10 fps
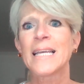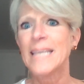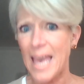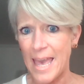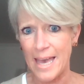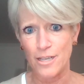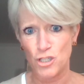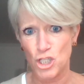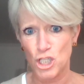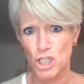
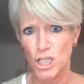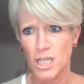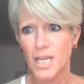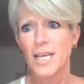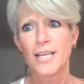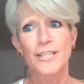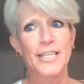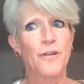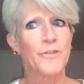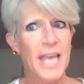cash.
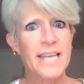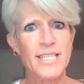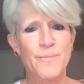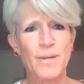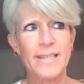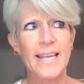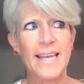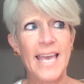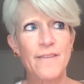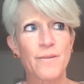You know, for Casey's birthday,
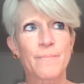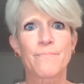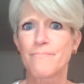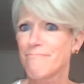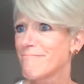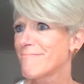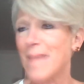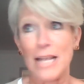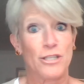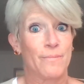I
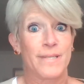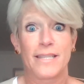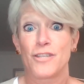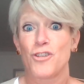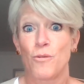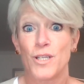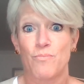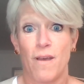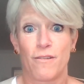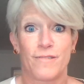took him to see the Jonas
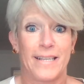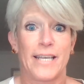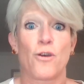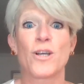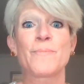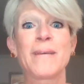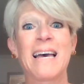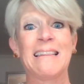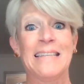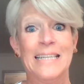Brothers. Like, it cost me
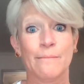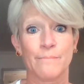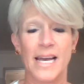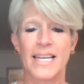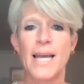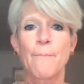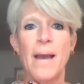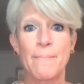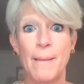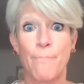a limb and a
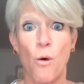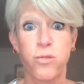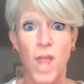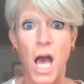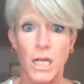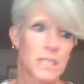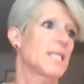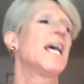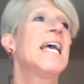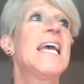couple, and my both lungs.
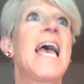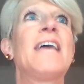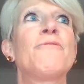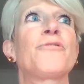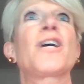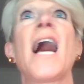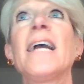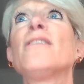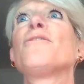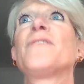And for
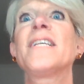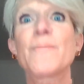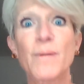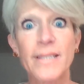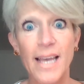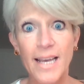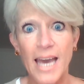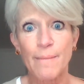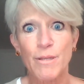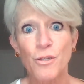Kyler, for his birthday, I
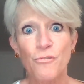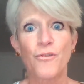got him a new